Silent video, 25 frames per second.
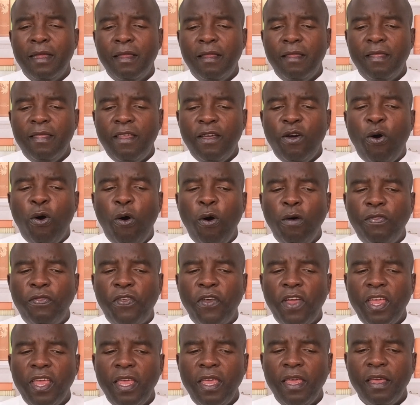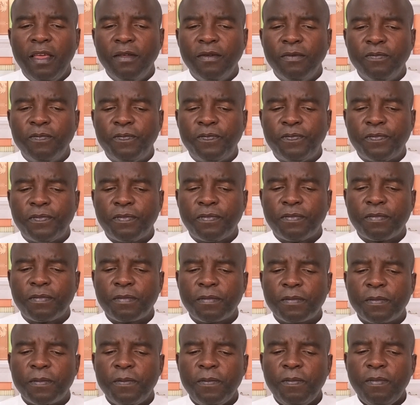The author here,
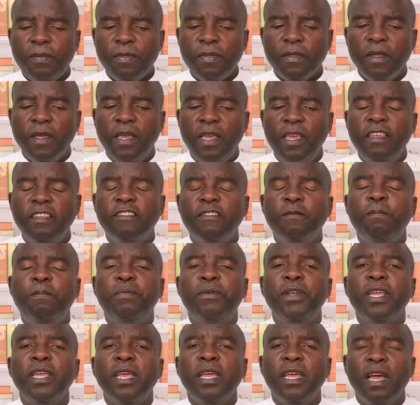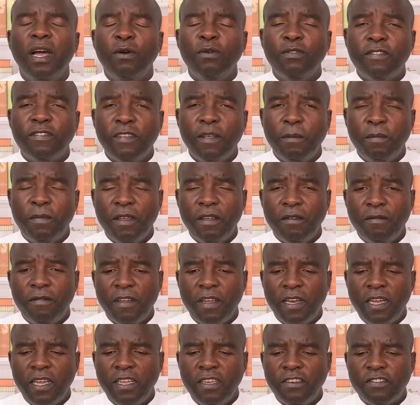he's bringing out something
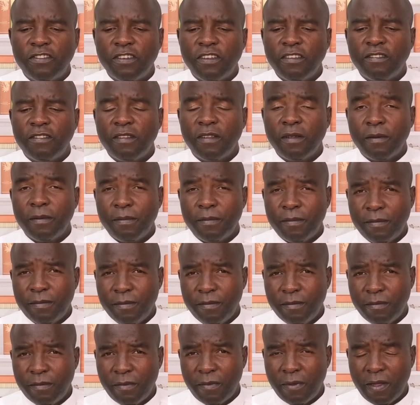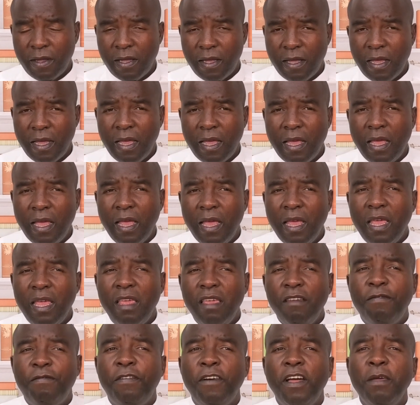very interesting.
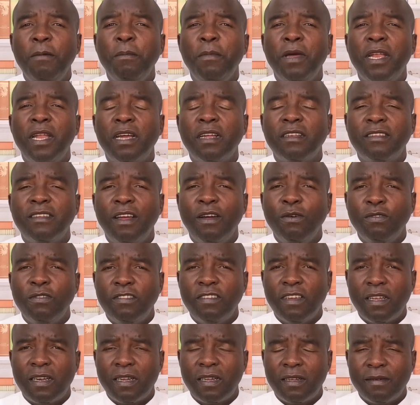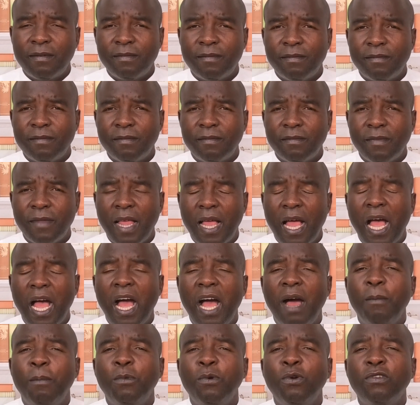If I'm an adulterer,
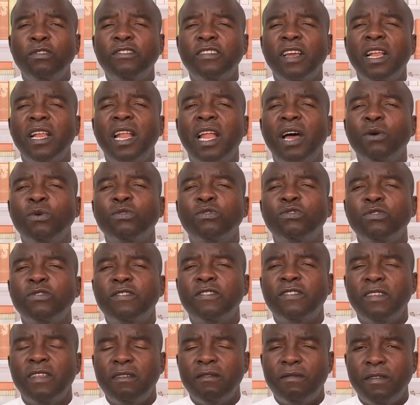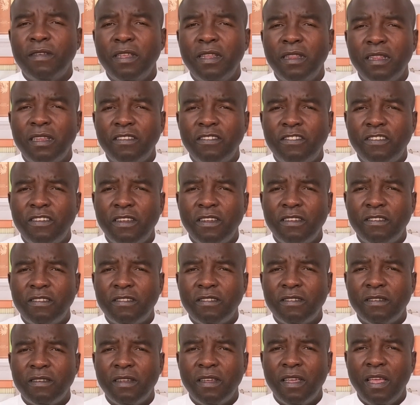I'm not allowed to serve in the
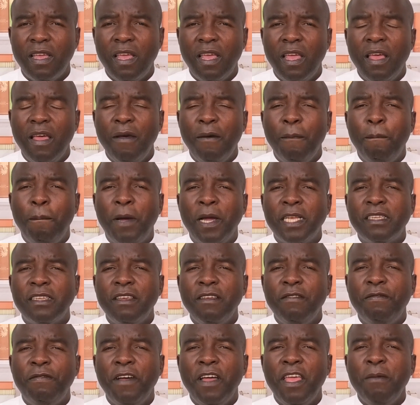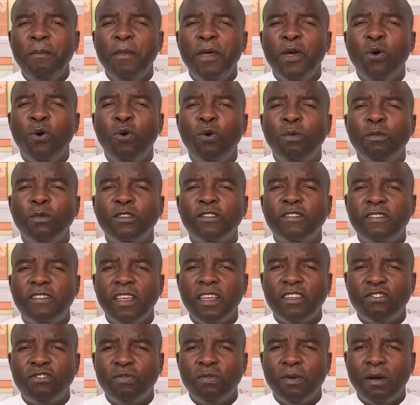church. But if I'm a
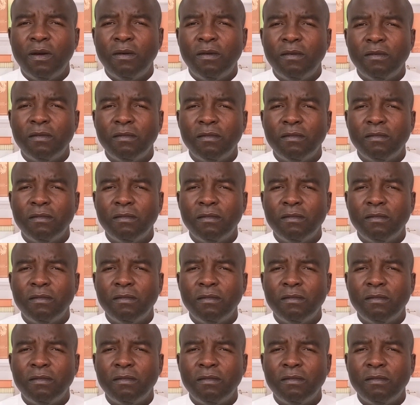homosexual,